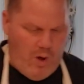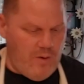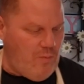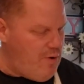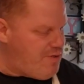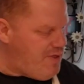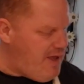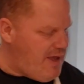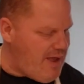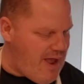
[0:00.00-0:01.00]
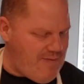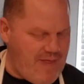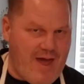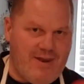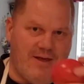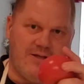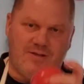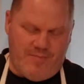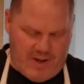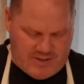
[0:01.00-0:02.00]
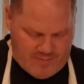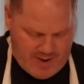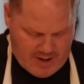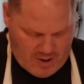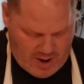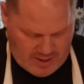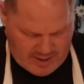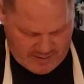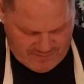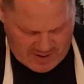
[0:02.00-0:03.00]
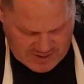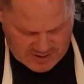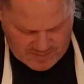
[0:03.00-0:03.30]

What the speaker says: one more thing, and that is my tomato. I like fresh